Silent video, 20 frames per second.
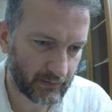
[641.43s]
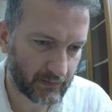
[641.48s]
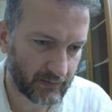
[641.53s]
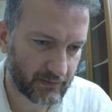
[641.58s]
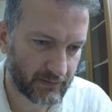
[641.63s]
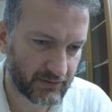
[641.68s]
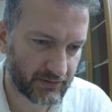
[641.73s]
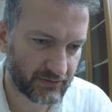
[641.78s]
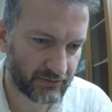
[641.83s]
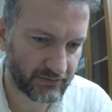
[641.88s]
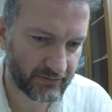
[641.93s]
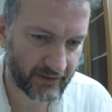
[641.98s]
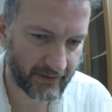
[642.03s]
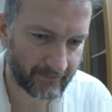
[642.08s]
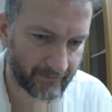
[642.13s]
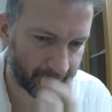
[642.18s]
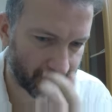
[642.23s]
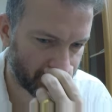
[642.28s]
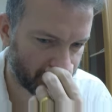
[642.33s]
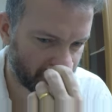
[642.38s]
Screw that.
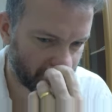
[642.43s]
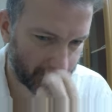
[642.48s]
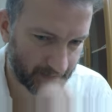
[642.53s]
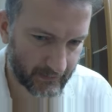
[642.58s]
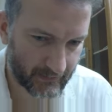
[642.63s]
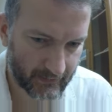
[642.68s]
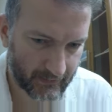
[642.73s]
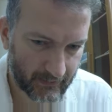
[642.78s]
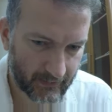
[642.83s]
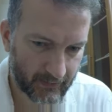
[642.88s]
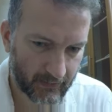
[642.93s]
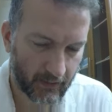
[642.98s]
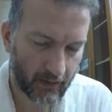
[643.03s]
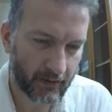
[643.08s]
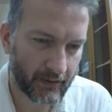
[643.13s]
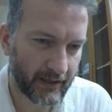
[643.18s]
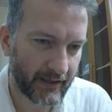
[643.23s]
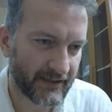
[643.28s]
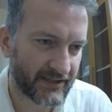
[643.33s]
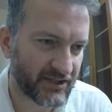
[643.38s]

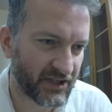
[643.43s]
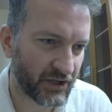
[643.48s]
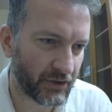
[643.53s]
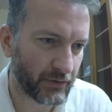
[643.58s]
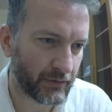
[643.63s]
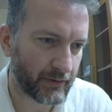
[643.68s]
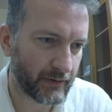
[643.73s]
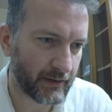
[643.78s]
Okay, so